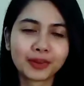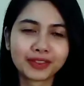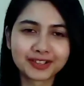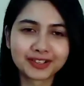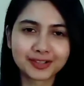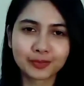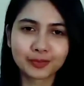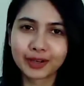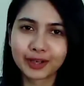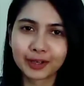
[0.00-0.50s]
with
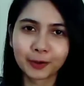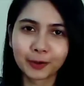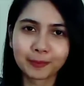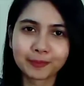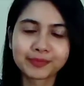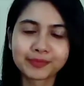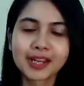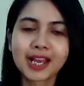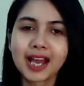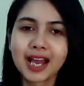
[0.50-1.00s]
this video.
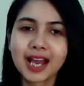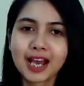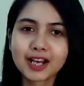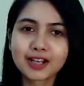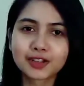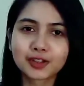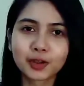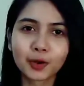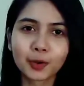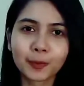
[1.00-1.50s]

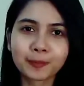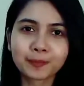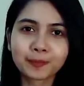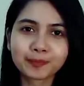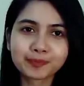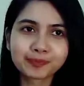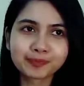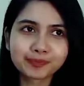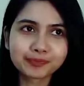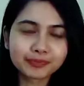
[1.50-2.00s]

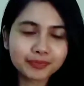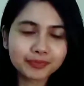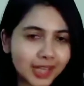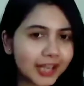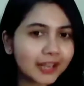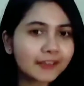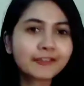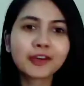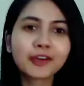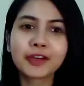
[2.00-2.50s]
So
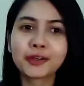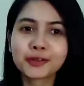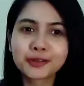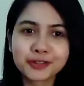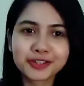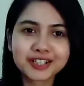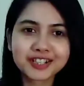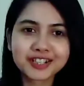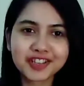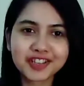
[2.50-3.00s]
if you're new
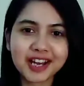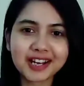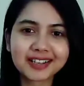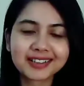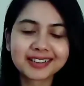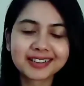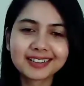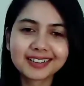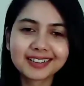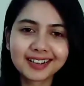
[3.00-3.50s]
to this
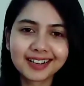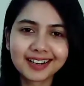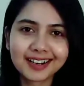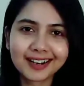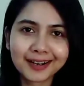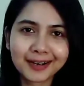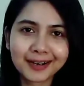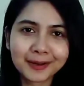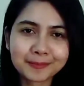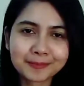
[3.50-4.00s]
channel,
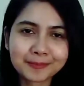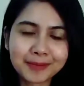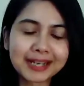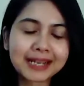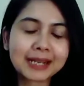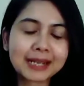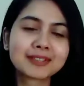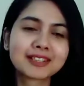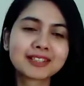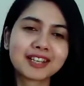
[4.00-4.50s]
my
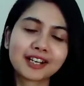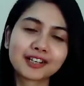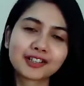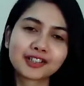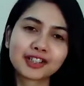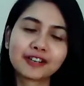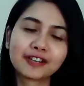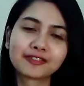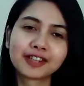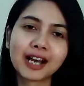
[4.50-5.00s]
name is
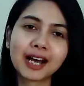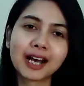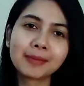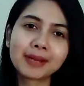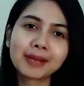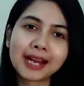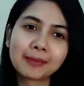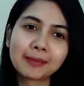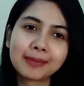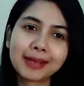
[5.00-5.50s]
Raksha
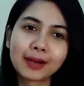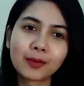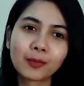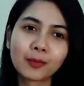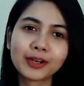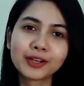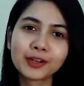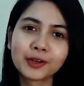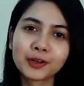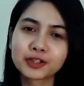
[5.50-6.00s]
Aftab and I
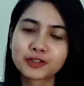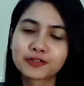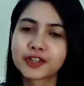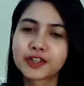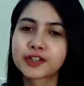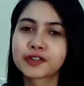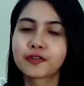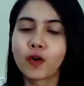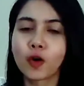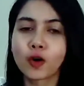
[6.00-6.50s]
make videos
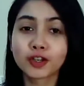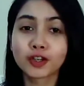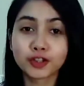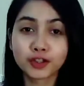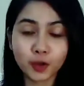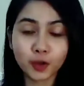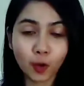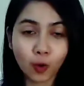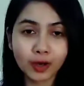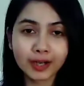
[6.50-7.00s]
which
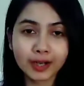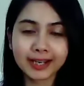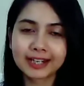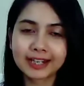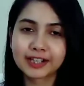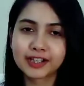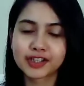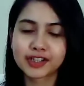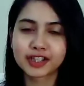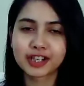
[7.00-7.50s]
focus on
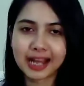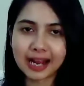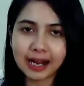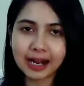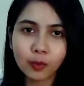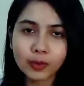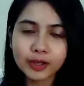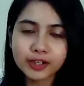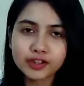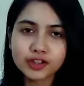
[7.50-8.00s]
English
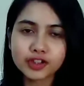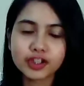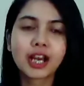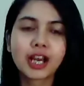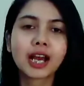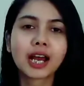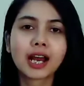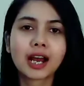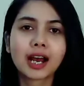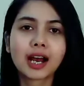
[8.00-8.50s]
language,
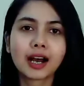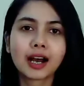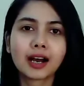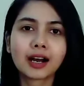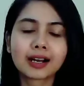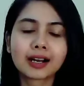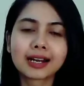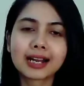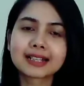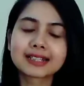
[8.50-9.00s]

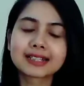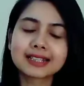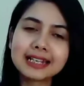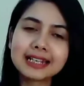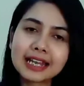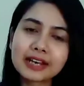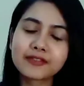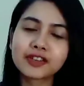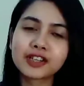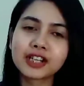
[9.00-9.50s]
class
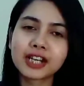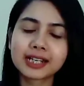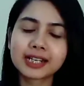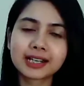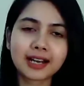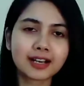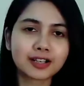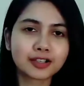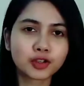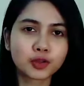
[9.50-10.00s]
11
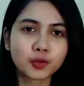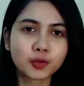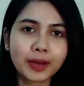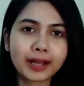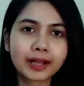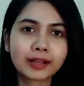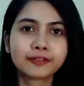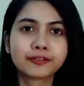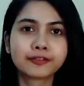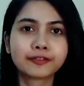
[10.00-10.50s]
and class
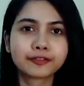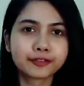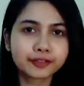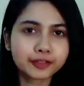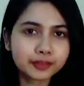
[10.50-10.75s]
12